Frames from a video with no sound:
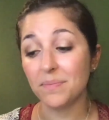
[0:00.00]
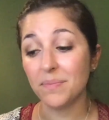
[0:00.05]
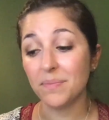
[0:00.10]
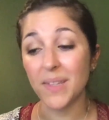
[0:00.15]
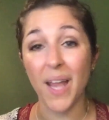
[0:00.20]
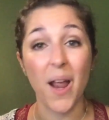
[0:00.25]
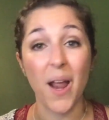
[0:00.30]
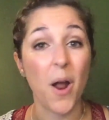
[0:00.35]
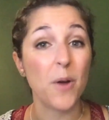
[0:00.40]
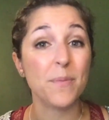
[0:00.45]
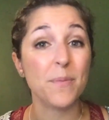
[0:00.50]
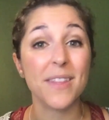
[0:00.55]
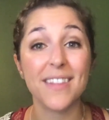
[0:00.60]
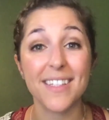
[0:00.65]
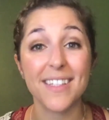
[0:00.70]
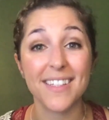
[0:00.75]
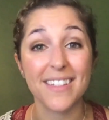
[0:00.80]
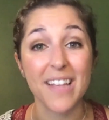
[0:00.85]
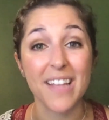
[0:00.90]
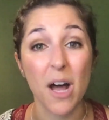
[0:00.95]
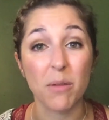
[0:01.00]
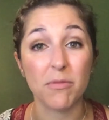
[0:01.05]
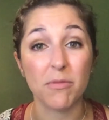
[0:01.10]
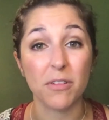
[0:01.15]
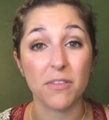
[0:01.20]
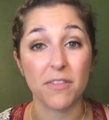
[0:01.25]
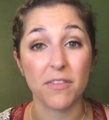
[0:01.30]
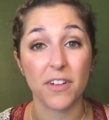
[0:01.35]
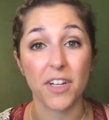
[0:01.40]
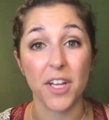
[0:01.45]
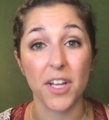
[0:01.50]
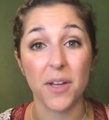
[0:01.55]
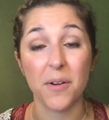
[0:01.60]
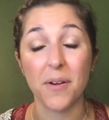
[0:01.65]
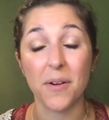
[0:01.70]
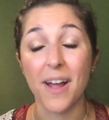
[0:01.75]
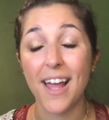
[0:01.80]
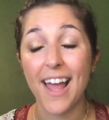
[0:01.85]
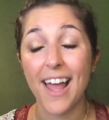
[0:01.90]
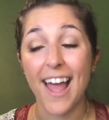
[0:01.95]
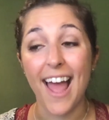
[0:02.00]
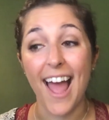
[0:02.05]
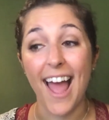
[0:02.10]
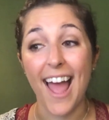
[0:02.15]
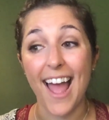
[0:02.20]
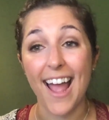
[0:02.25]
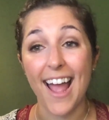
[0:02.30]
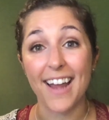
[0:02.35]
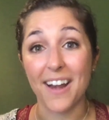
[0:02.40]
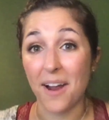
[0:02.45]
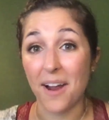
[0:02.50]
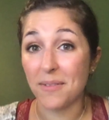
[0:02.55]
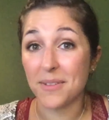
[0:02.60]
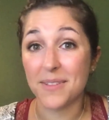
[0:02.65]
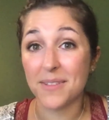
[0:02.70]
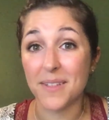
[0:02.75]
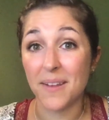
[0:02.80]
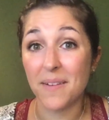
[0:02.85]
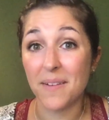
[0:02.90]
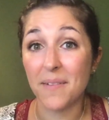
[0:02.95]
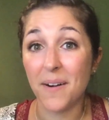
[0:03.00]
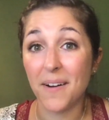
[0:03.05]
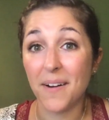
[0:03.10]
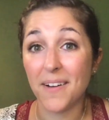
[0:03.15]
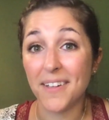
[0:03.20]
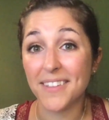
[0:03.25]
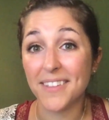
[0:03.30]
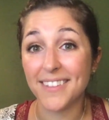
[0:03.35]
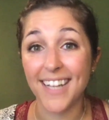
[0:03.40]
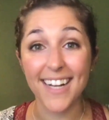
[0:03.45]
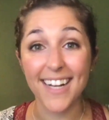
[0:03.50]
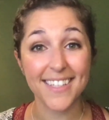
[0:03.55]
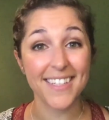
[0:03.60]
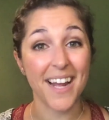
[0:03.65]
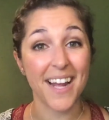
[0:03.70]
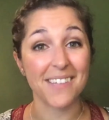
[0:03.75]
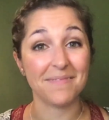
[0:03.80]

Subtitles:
I hope that this is helpful for you, and I will see you all next time.